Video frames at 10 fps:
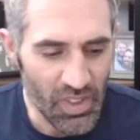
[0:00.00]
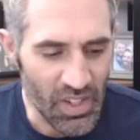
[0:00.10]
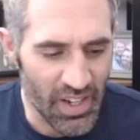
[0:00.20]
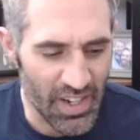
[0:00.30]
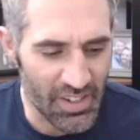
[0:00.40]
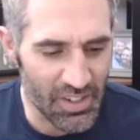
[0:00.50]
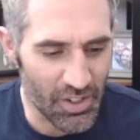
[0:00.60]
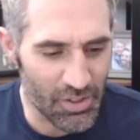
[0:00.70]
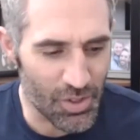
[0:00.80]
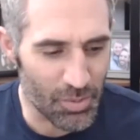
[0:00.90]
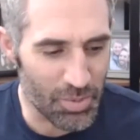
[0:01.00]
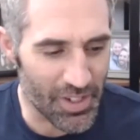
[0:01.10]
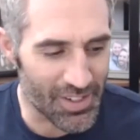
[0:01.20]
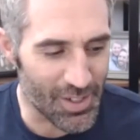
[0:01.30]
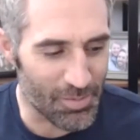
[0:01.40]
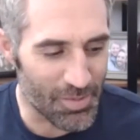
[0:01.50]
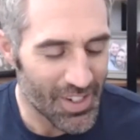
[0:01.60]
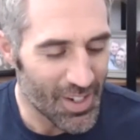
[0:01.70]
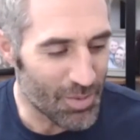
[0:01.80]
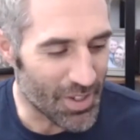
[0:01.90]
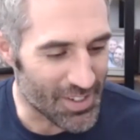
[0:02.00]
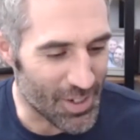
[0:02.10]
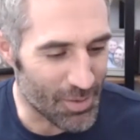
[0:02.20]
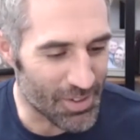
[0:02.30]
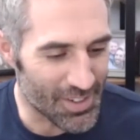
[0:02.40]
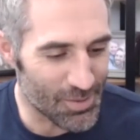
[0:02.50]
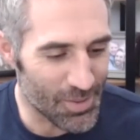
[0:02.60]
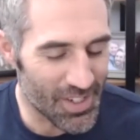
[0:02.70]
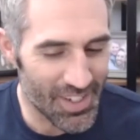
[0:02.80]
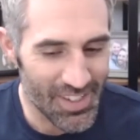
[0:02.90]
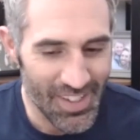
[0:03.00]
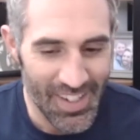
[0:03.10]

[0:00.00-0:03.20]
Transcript: I had another trip planned up, planned coming this weekend,